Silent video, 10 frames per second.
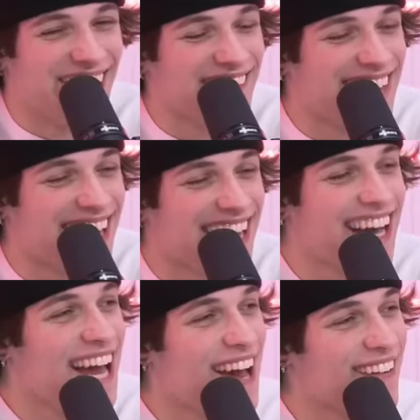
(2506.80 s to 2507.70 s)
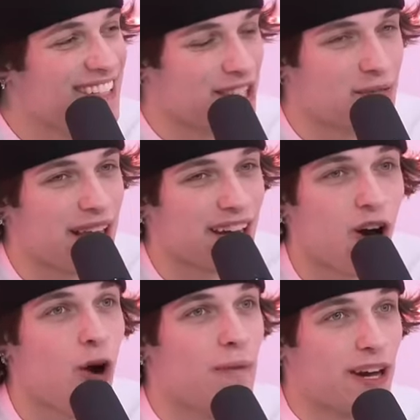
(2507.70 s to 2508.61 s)
it would be like it would just be like,
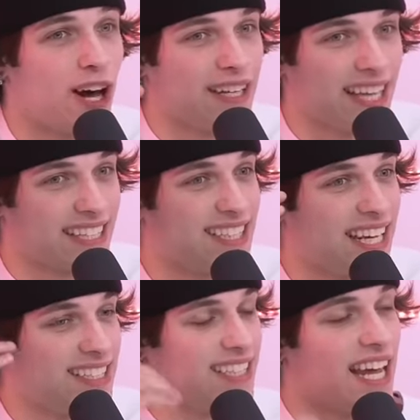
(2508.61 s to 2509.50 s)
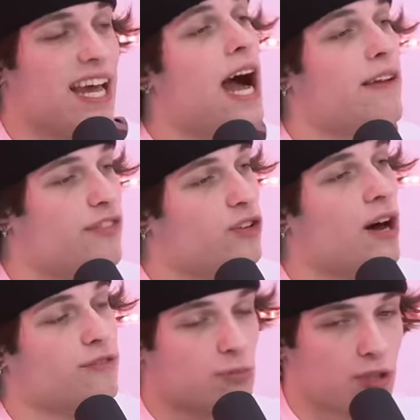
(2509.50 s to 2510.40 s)
oh my god, like today's the day I feel
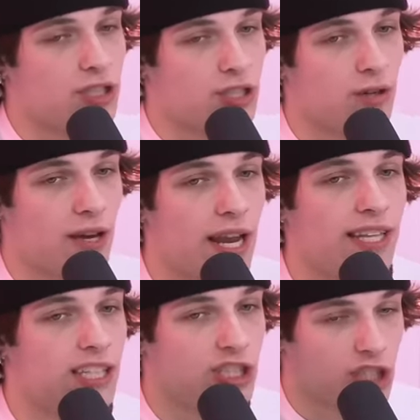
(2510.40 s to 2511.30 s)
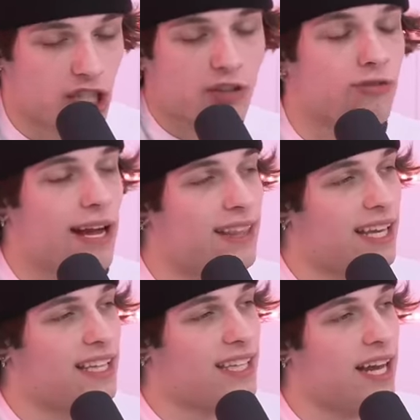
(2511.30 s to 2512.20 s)
comfortable. Let's do it. And then it's just like right
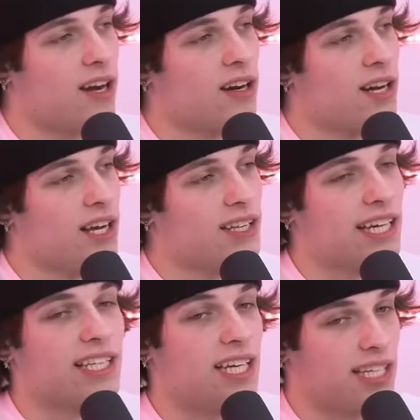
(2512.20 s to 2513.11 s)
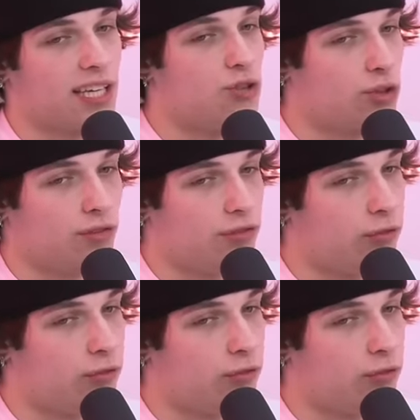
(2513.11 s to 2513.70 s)
then and there, like it, you can.